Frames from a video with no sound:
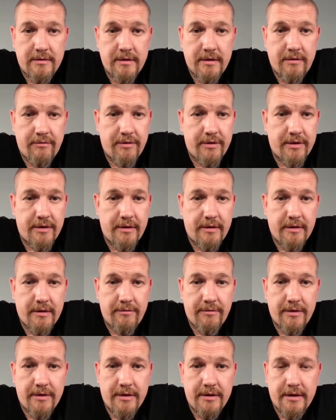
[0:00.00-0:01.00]
everything
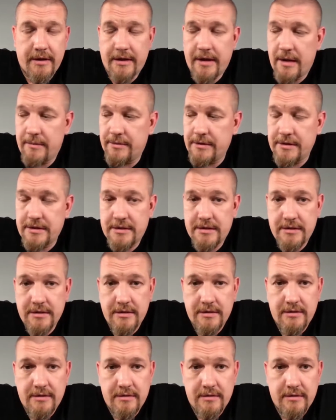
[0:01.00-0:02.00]
that happens
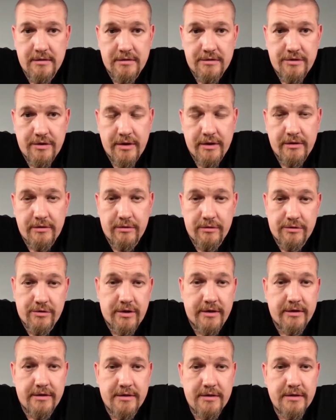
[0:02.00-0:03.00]
in Australia to
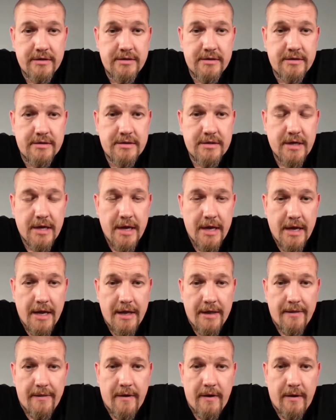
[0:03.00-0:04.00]
Australian citizens,
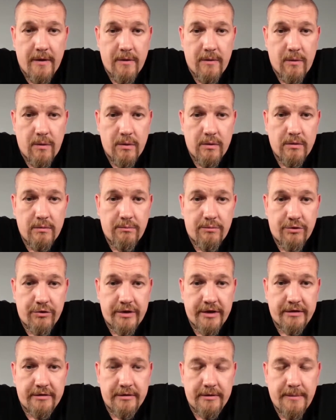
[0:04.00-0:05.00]
they all
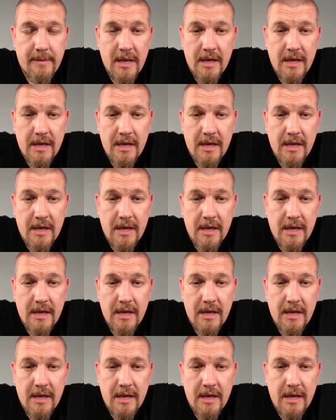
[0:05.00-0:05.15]
protected.